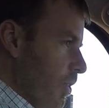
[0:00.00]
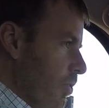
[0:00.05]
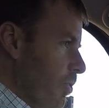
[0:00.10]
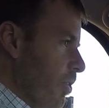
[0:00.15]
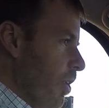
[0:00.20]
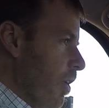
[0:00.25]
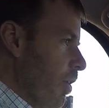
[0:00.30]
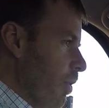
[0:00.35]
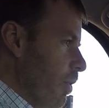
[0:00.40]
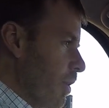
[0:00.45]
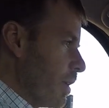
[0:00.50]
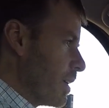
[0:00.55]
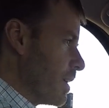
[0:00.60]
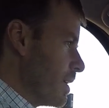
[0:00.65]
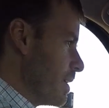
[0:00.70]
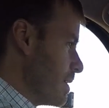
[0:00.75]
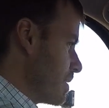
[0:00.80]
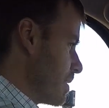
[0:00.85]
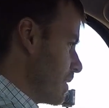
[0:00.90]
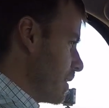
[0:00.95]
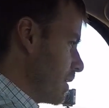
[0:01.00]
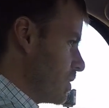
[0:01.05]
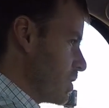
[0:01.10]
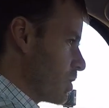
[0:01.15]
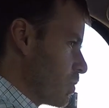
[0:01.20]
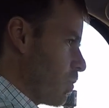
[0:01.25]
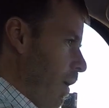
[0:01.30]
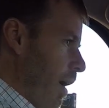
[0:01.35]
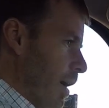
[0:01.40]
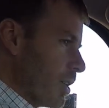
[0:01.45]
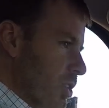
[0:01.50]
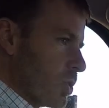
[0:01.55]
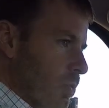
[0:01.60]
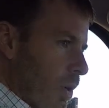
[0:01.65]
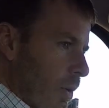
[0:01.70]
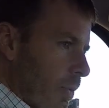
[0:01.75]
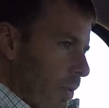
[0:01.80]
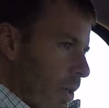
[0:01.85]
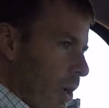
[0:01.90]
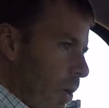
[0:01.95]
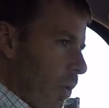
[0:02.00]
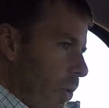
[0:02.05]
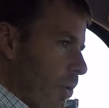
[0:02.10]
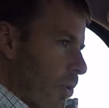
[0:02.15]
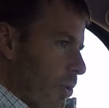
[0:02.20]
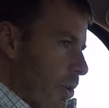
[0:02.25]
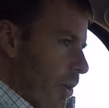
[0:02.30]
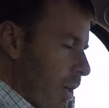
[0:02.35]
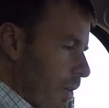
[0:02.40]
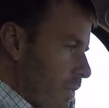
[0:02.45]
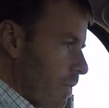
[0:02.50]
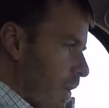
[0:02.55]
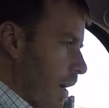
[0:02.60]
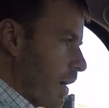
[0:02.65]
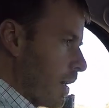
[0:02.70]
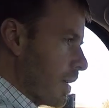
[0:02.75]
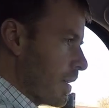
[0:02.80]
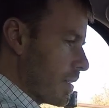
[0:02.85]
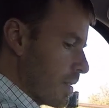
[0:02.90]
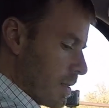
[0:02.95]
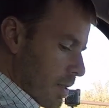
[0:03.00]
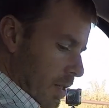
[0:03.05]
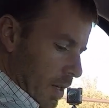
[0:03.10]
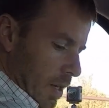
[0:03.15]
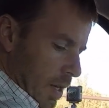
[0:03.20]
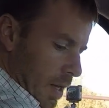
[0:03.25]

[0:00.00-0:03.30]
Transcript: So we're easily just watching where we're going, turning radius.